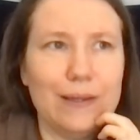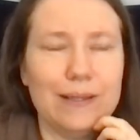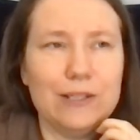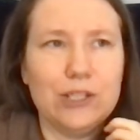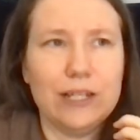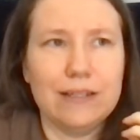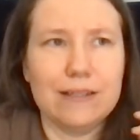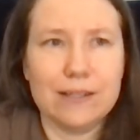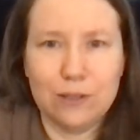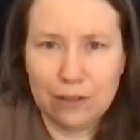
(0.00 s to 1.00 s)
she can
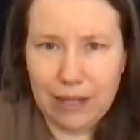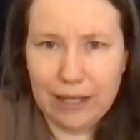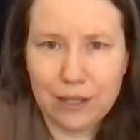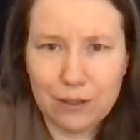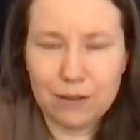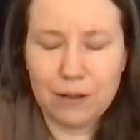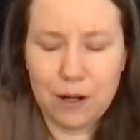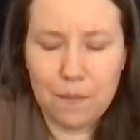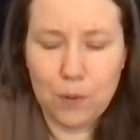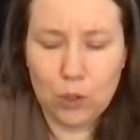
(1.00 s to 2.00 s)
still like
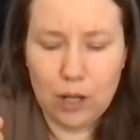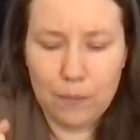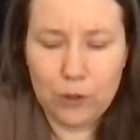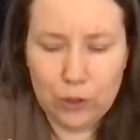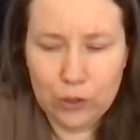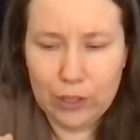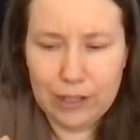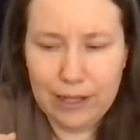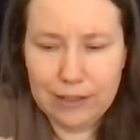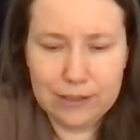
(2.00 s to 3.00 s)
pull up the hood
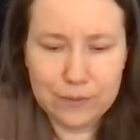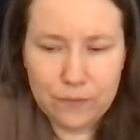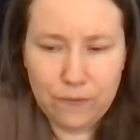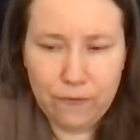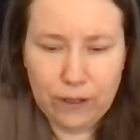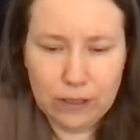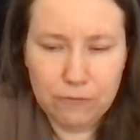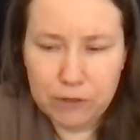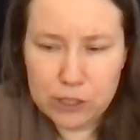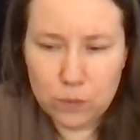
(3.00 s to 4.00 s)
and feel
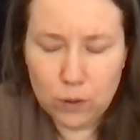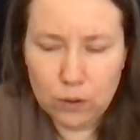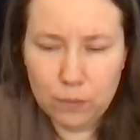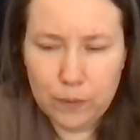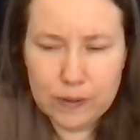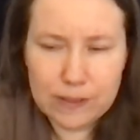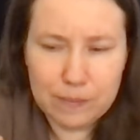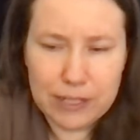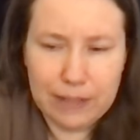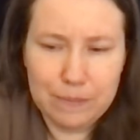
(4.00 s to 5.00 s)
invisible, but
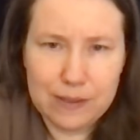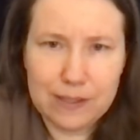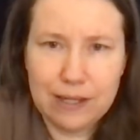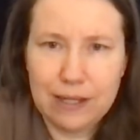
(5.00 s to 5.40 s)
sometimes